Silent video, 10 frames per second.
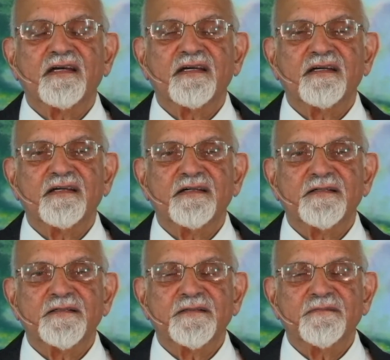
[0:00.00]

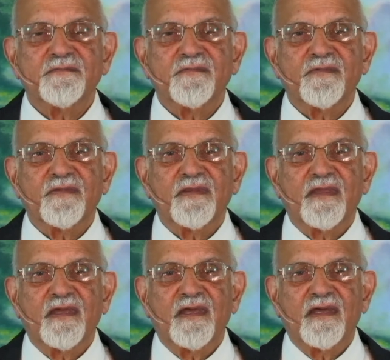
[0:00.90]

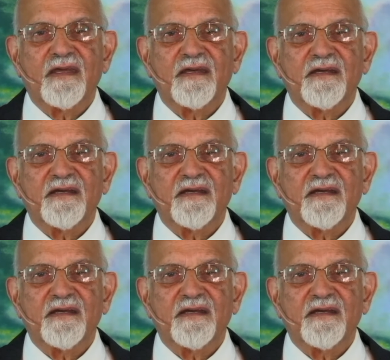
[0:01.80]
[no speech]